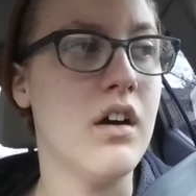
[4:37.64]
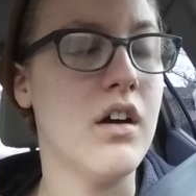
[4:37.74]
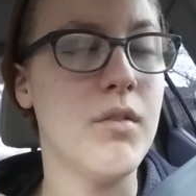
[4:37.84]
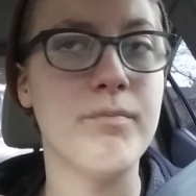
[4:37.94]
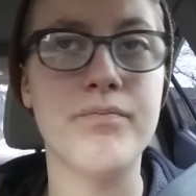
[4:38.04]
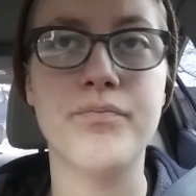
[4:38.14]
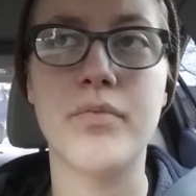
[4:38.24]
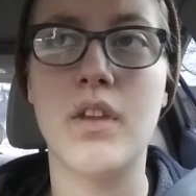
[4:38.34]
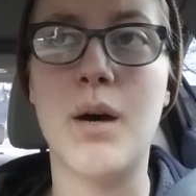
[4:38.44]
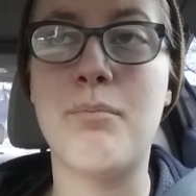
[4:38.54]

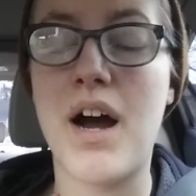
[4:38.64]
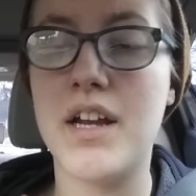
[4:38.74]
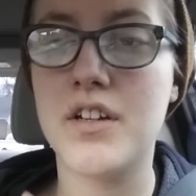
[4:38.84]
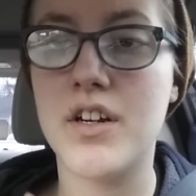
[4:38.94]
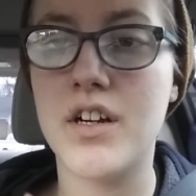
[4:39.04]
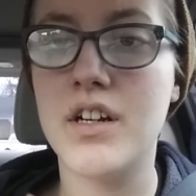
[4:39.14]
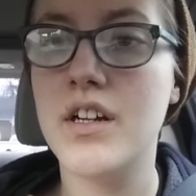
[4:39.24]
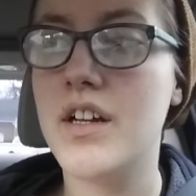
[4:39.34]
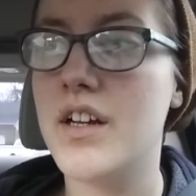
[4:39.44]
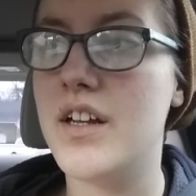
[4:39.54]
A binder
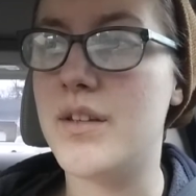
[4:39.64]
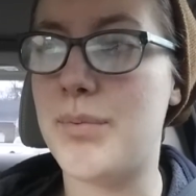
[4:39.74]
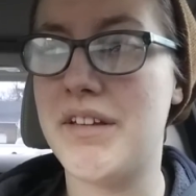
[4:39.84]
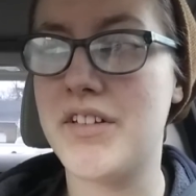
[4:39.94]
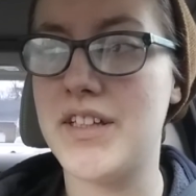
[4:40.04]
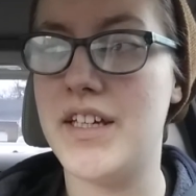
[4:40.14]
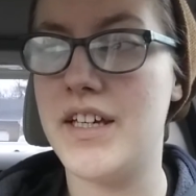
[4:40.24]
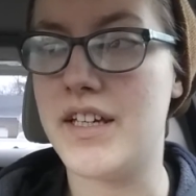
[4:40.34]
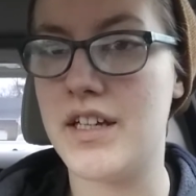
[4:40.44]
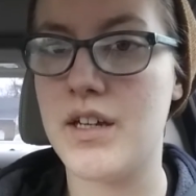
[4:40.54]
is basically,
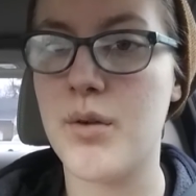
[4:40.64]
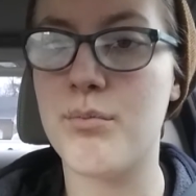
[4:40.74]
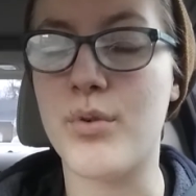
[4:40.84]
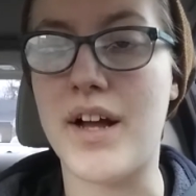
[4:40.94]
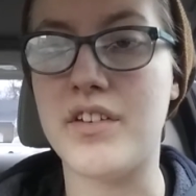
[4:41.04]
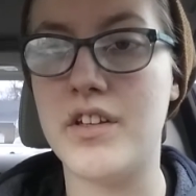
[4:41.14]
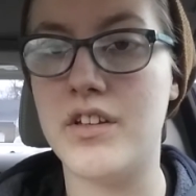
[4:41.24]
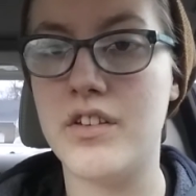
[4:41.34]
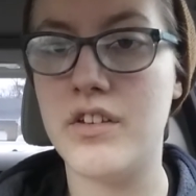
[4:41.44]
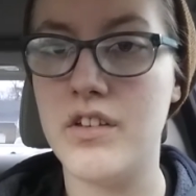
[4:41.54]
it
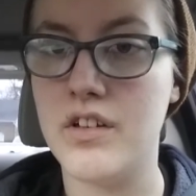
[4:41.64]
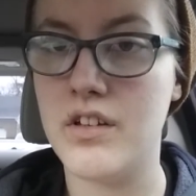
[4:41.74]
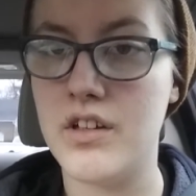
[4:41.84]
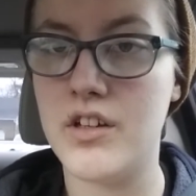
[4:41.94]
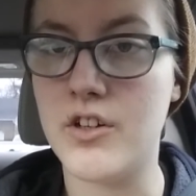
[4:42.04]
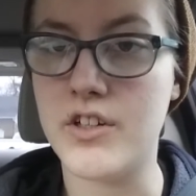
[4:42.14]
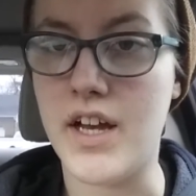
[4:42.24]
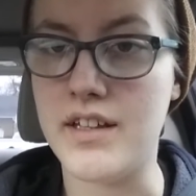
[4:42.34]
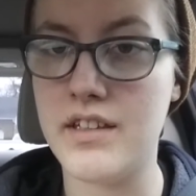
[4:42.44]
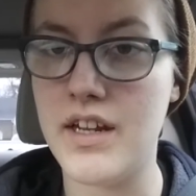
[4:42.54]
compresses your
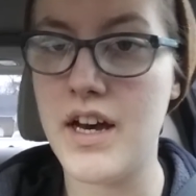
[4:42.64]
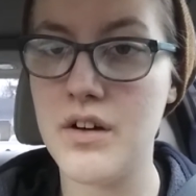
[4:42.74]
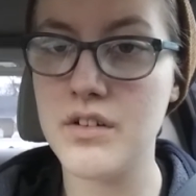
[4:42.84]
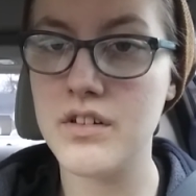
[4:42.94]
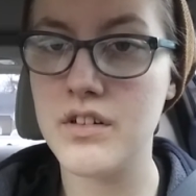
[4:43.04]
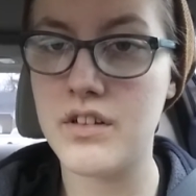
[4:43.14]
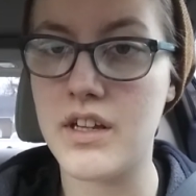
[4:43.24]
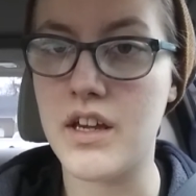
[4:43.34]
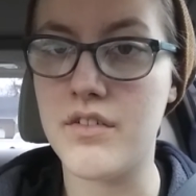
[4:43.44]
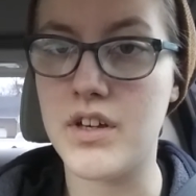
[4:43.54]
chest down
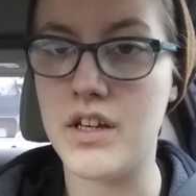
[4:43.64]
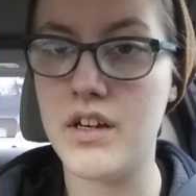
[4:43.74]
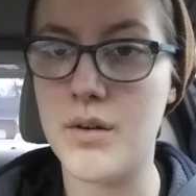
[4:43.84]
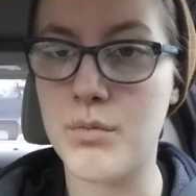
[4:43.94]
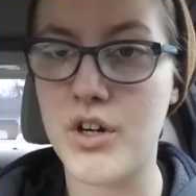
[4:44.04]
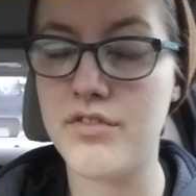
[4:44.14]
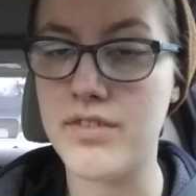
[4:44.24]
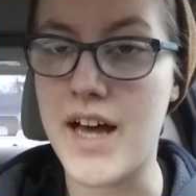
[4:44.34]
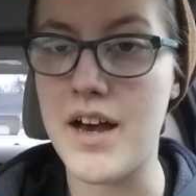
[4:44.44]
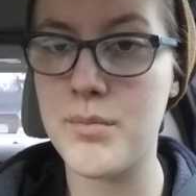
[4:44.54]
to give it a more
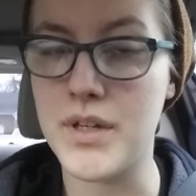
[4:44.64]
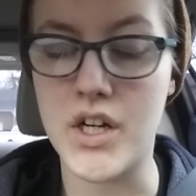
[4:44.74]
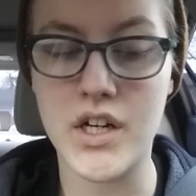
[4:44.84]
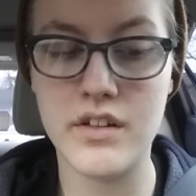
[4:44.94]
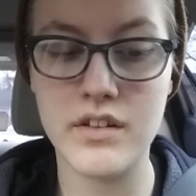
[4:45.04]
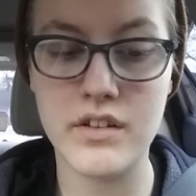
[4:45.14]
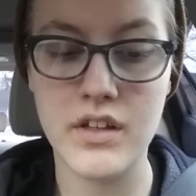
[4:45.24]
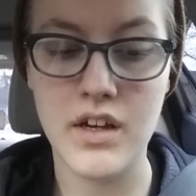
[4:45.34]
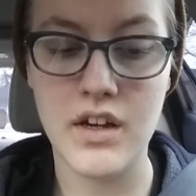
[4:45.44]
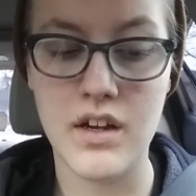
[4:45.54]
flat
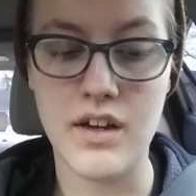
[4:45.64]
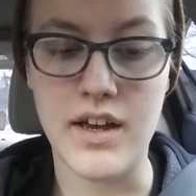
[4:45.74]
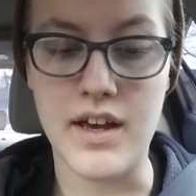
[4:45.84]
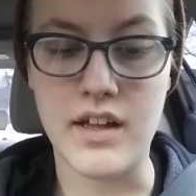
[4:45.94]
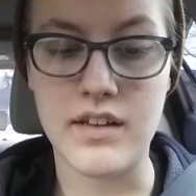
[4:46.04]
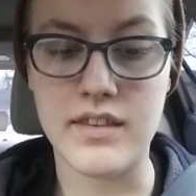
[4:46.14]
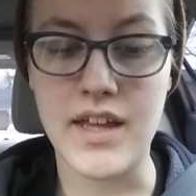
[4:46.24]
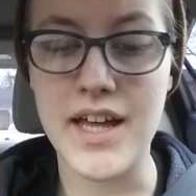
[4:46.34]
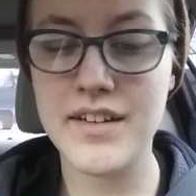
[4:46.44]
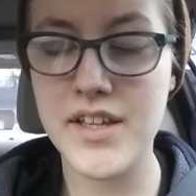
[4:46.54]
appearance, and
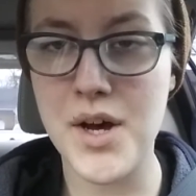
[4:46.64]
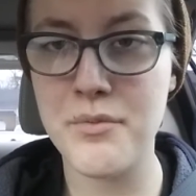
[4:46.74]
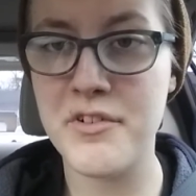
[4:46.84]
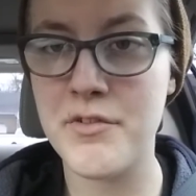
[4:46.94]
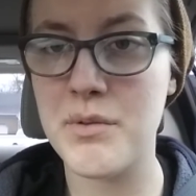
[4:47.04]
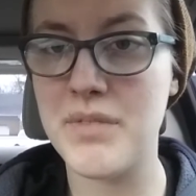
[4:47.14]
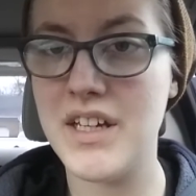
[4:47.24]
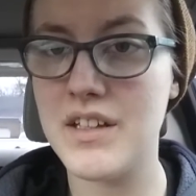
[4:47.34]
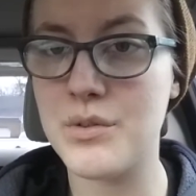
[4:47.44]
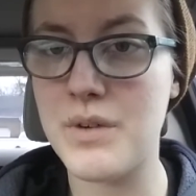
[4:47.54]
that has helped for
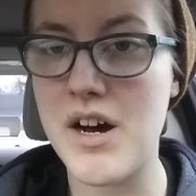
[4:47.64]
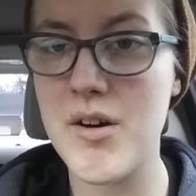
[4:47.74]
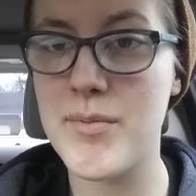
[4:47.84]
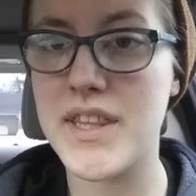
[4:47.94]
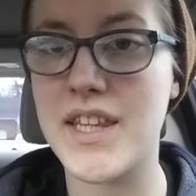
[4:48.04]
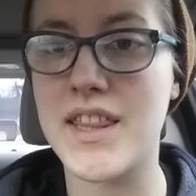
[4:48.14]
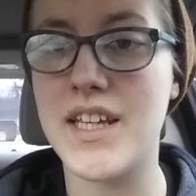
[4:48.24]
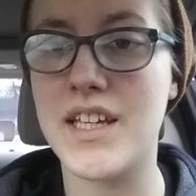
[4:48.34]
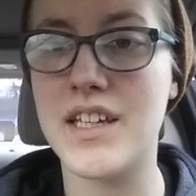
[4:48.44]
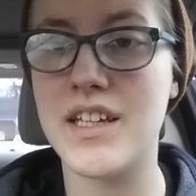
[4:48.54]
me as well. But the
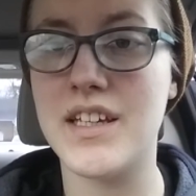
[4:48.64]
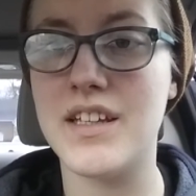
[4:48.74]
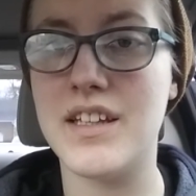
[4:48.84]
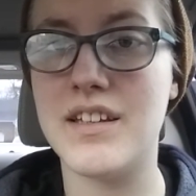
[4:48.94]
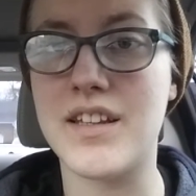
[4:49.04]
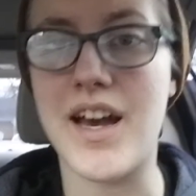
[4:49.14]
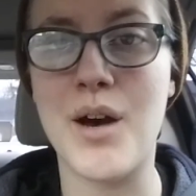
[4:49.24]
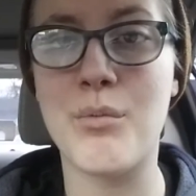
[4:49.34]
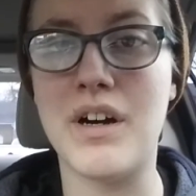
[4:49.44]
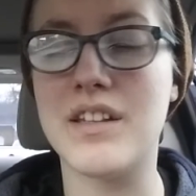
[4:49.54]
thing is
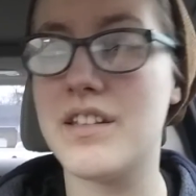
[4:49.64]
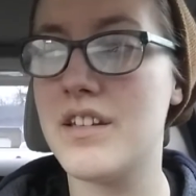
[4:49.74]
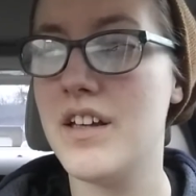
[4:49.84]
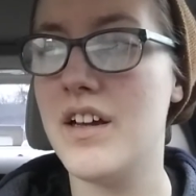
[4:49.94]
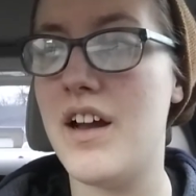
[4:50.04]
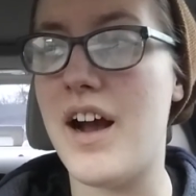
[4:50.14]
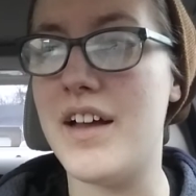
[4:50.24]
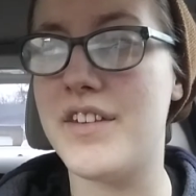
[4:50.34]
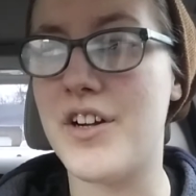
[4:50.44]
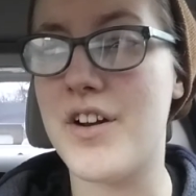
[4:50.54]
that once
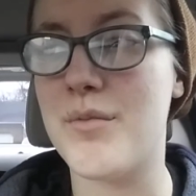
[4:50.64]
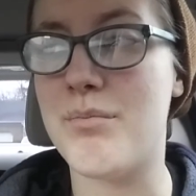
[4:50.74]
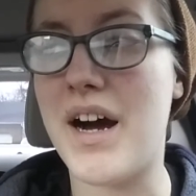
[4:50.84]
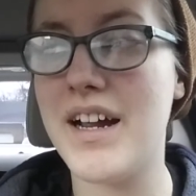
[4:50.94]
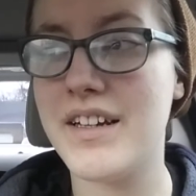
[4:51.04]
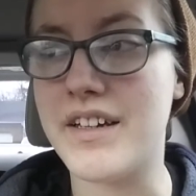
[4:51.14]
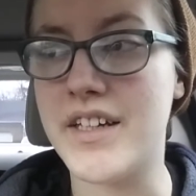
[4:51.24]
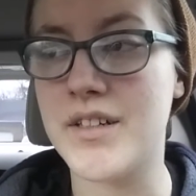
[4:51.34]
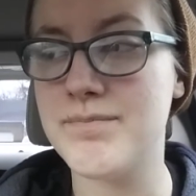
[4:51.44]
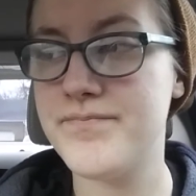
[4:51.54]
I started
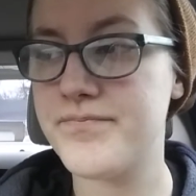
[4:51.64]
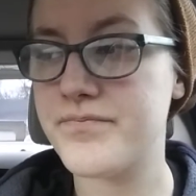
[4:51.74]
binding,